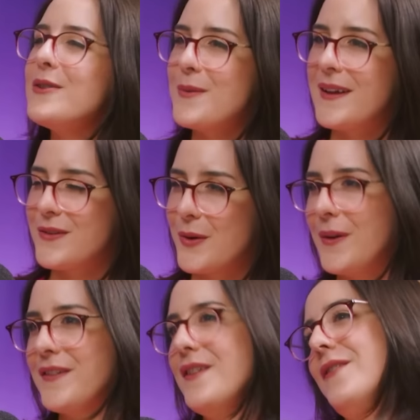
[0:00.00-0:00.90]
would you answer a
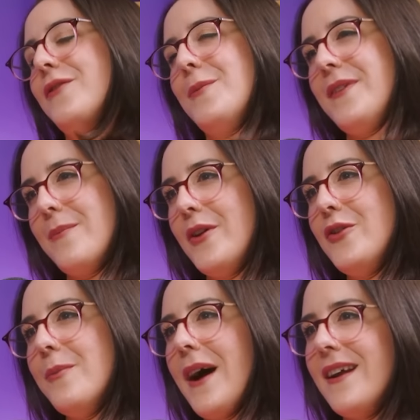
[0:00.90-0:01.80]
question from someone
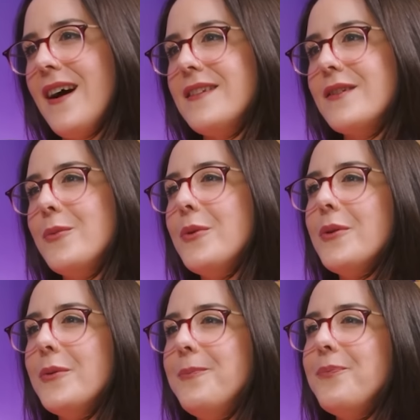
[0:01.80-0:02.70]
who might ask,
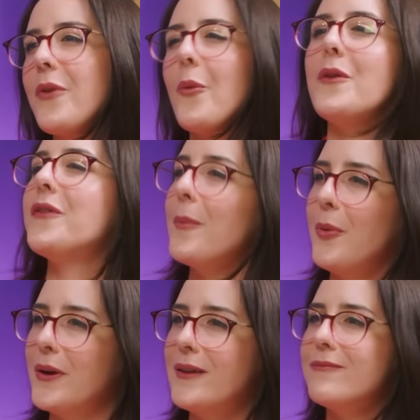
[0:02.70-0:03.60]
well, what's the point?